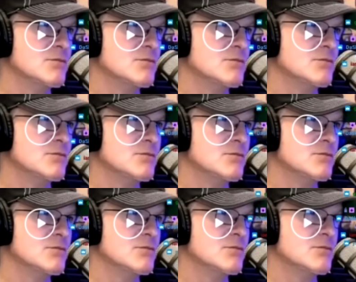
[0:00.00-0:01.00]

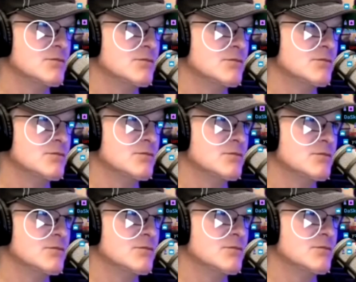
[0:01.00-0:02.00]

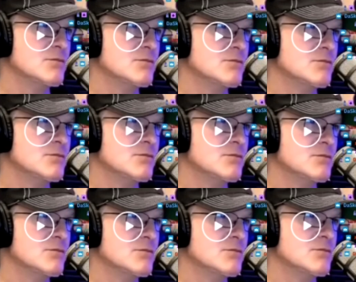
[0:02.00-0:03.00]

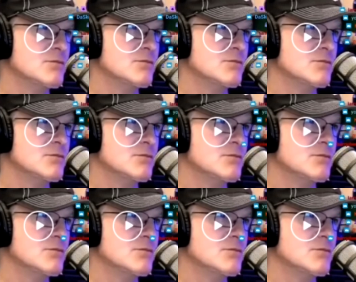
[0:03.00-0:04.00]

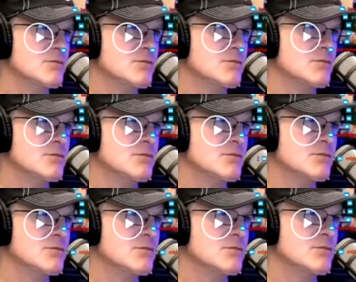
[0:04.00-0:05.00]

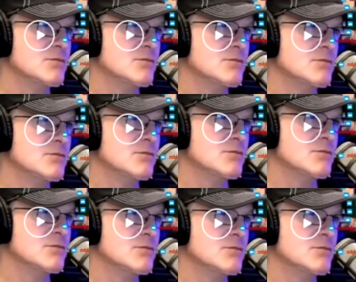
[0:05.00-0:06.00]

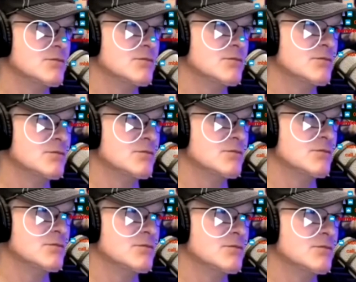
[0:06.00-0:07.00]

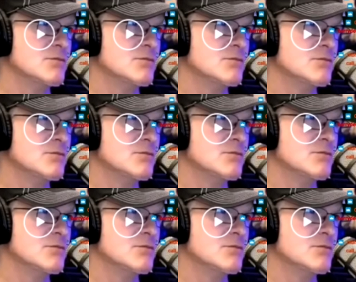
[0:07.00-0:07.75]
(silence)